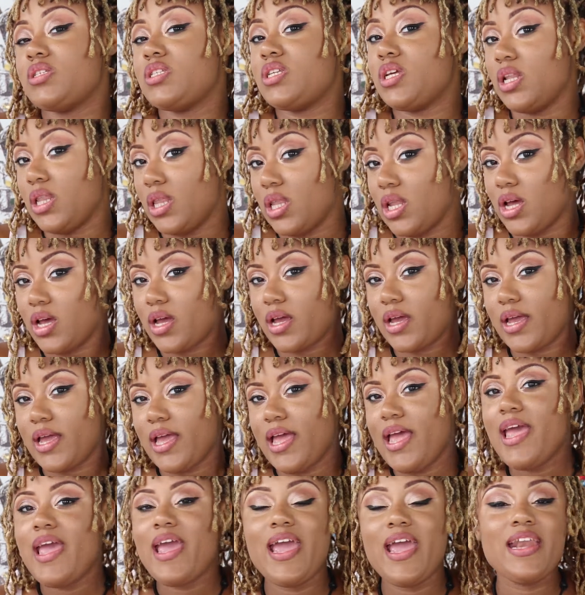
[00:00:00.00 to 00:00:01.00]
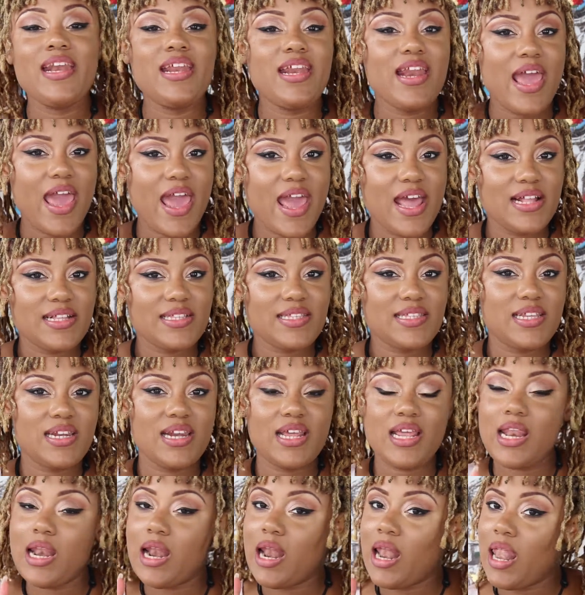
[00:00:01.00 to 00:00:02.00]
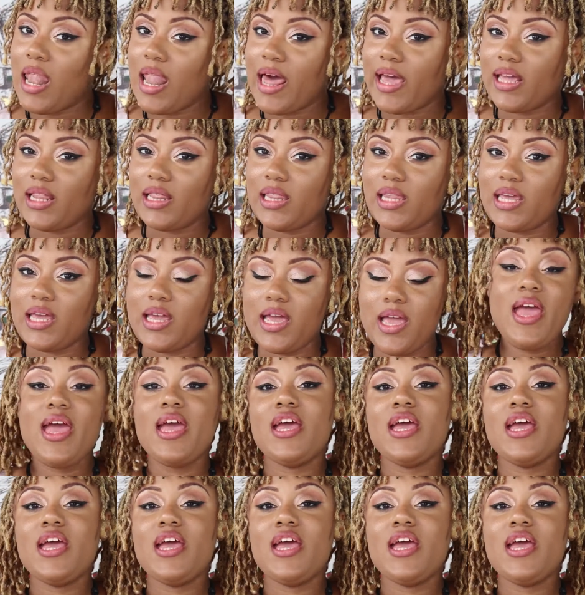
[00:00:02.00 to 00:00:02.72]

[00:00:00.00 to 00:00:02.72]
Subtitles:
to look, and enhancing it lightly.